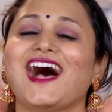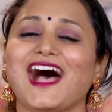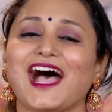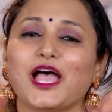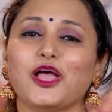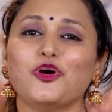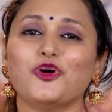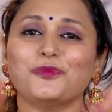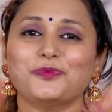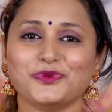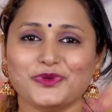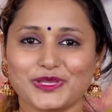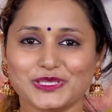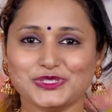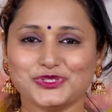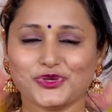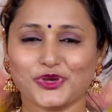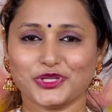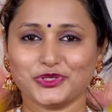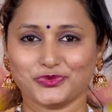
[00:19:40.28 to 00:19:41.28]
I hope you
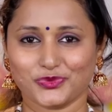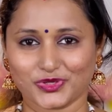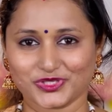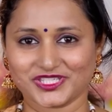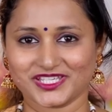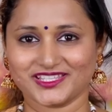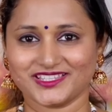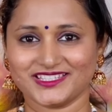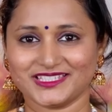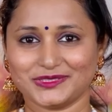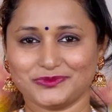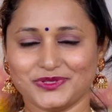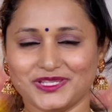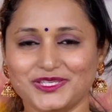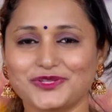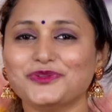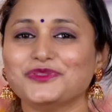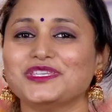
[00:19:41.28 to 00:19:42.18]
enjoyed watching this video.